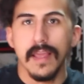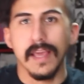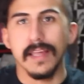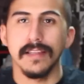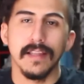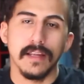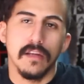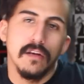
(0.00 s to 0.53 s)

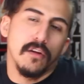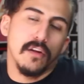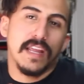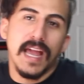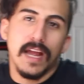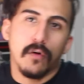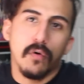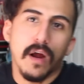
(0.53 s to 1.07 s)
And, like, you know, you
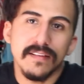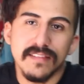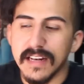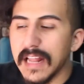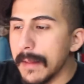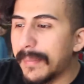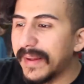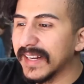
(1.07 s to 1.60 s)
can't cross
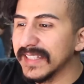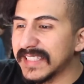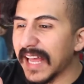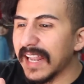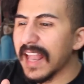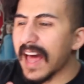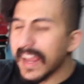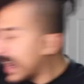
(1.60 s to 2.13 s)
it because
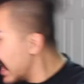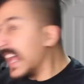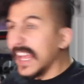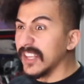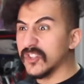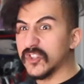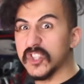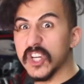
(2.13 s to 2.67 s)
that line
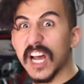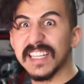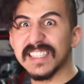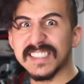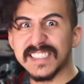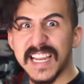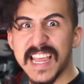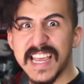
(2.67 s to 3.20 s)
is
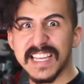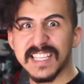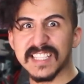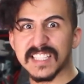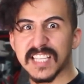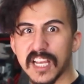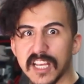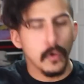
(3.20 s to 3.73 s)

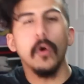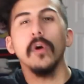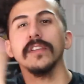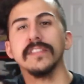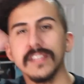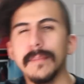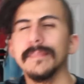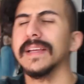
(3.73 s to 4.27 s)
justice! Or
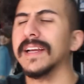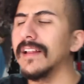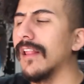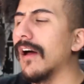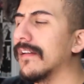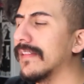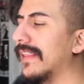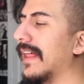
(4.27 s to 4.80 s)
something
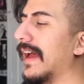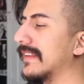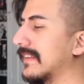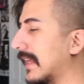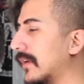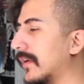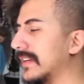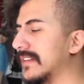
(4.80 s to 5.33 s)
along the lines.
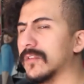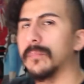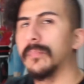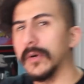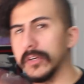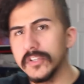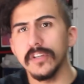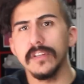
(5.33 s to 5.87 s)
I know I just
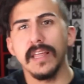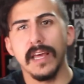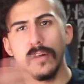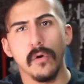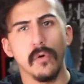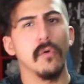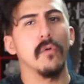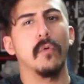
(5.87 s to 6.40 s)
butchered that
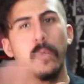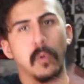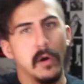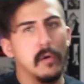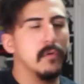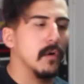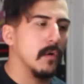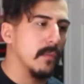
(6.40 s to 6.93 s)
whole
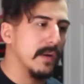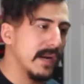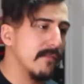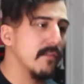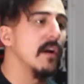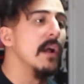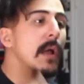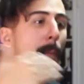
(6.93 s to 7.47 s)
quote or
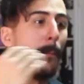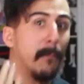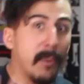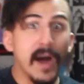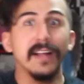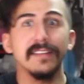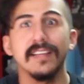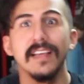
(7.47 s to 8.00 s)
whatever,
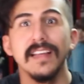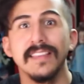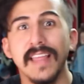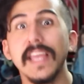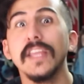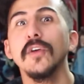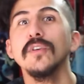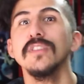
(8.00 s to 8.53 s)
but
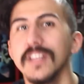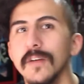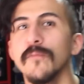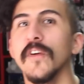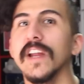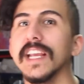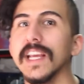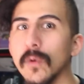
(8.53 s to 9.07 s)
they use the
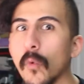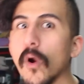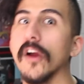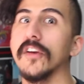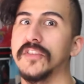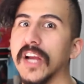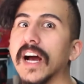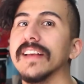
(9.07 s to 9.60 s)
freaking
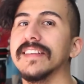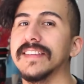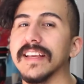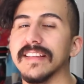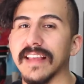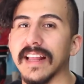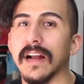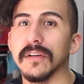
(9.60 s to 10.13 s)
word
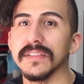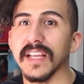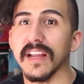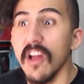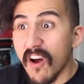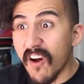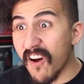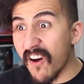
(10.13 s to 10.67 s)
justice, and I was
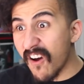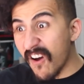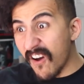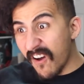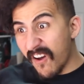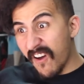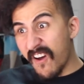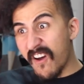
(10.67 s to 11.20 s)
like, oh!
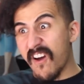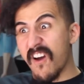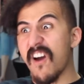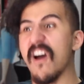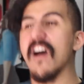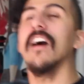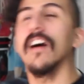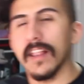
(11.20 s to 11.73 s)

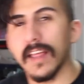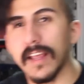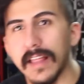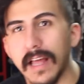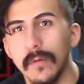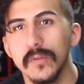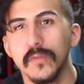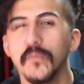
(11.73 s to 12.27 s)
Like,
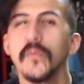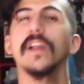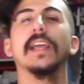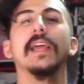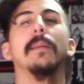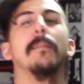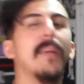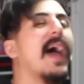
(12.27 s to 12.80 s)
that was
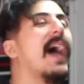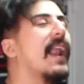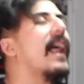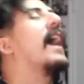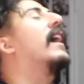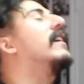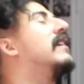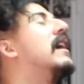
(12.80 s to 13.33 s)
freaking
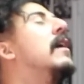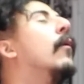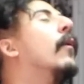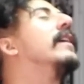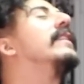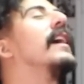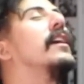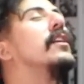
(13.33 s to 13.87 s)
badass
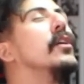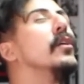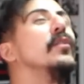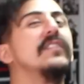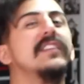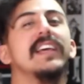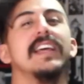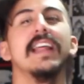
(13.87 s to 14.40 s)
when they
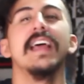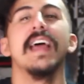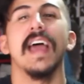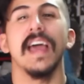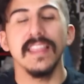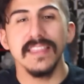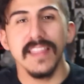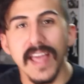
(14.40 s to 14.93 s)
used it.
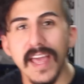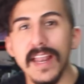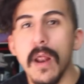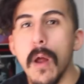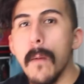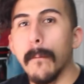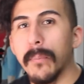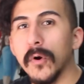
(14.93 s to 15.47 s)
And
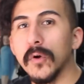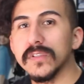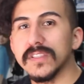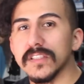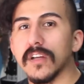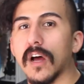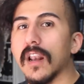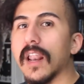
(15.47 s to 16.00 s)
then Bruce
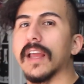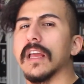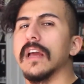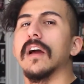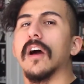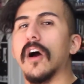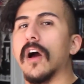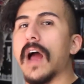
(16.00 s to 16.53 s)
is all like,
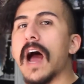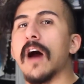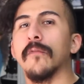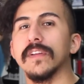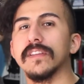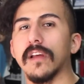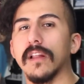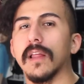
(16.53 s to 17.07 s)

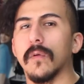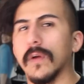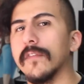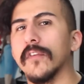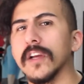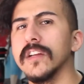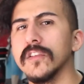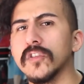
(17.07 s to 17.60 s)
Alfred's all like, if
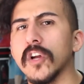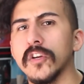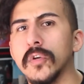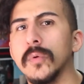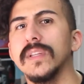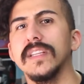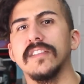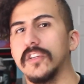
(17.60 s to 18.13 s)
you're gonna start
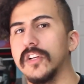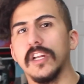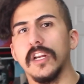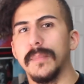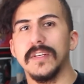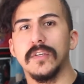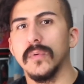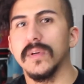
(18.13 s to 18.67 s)
doing this and you're gonna
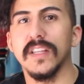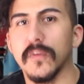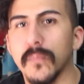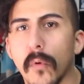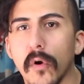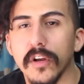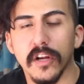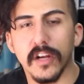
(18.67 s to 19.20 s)
be doing this
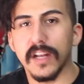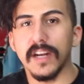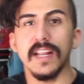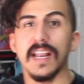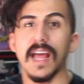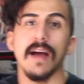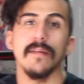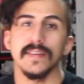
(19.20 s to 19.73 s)
more, you're gonna
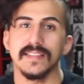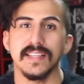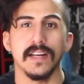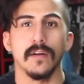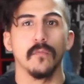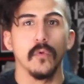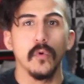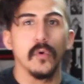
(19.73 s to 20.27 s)
need to have a set
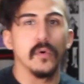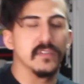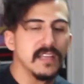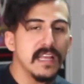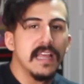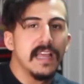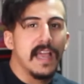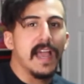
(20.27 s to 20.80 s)
of rules.
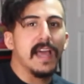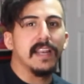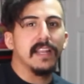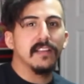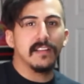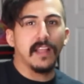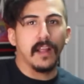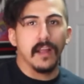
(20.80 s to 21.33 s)
And
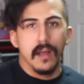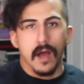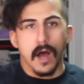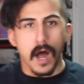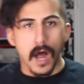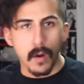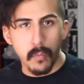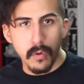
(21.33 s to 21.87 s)
he's like,
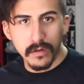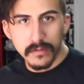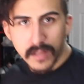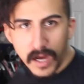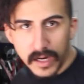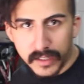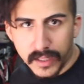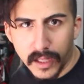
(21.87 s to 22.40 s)
I will
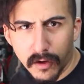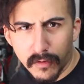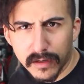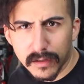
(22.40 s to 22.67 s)
not kill.